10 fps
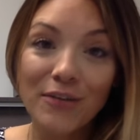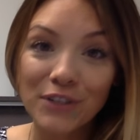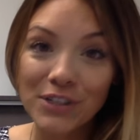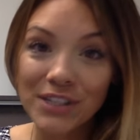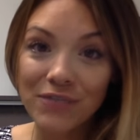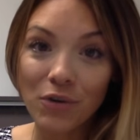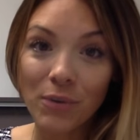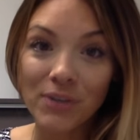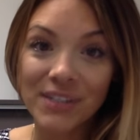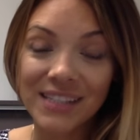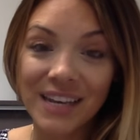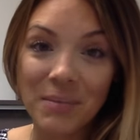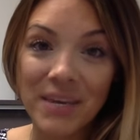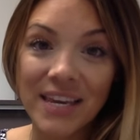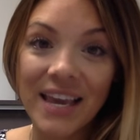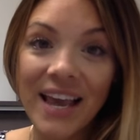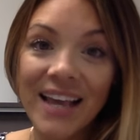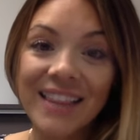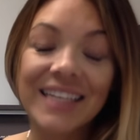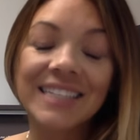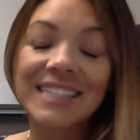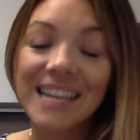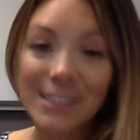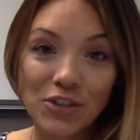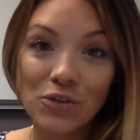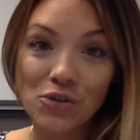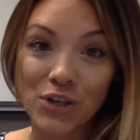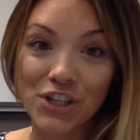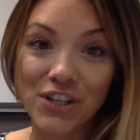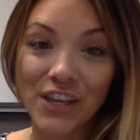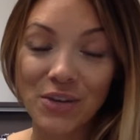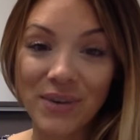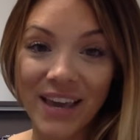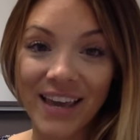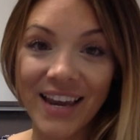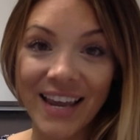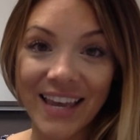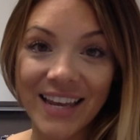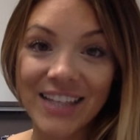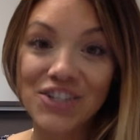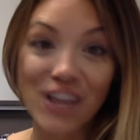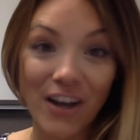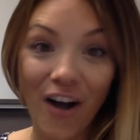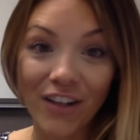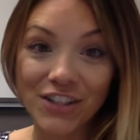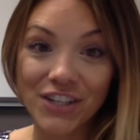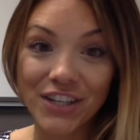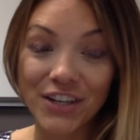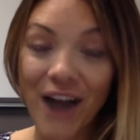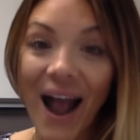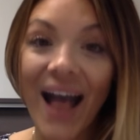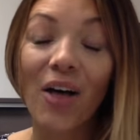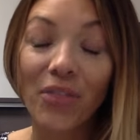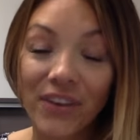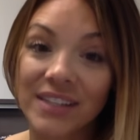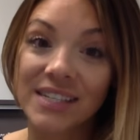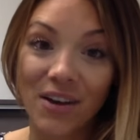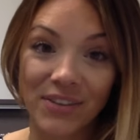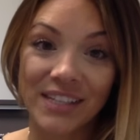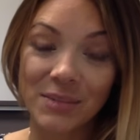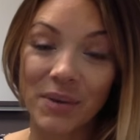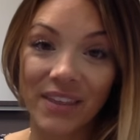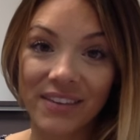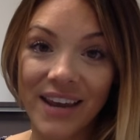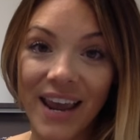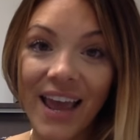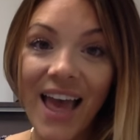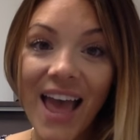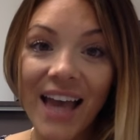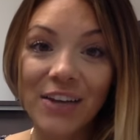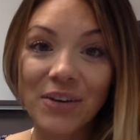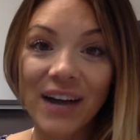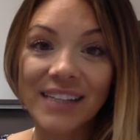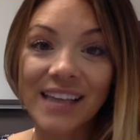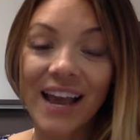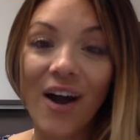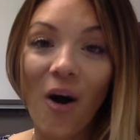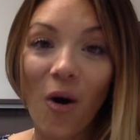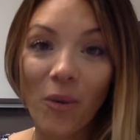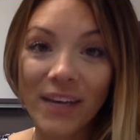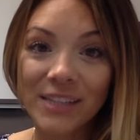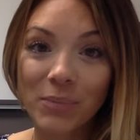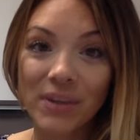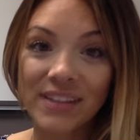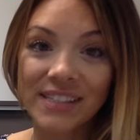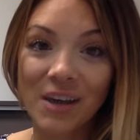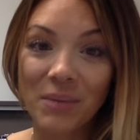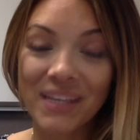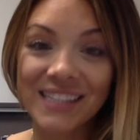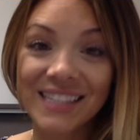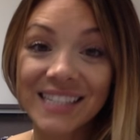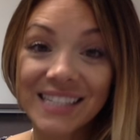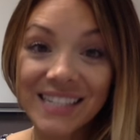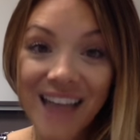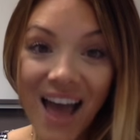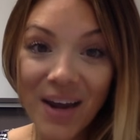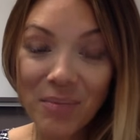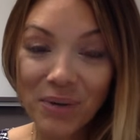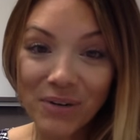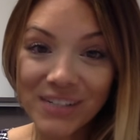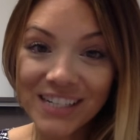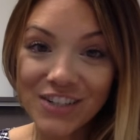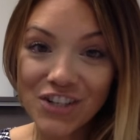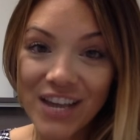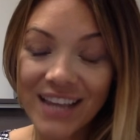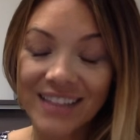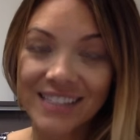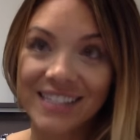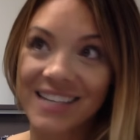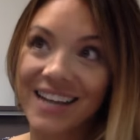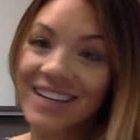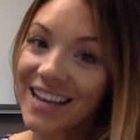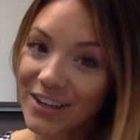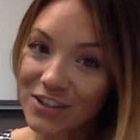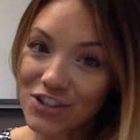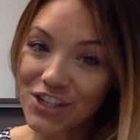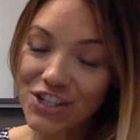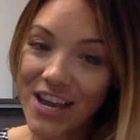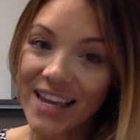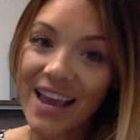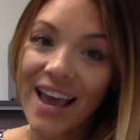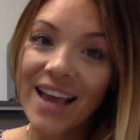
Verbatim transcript: First and foremost is going to be the dense nutrition that you get in Shakeology, your healthiest meal of the day. And you guys, I always point this out because this is not a protein shake. This is not an energy shake.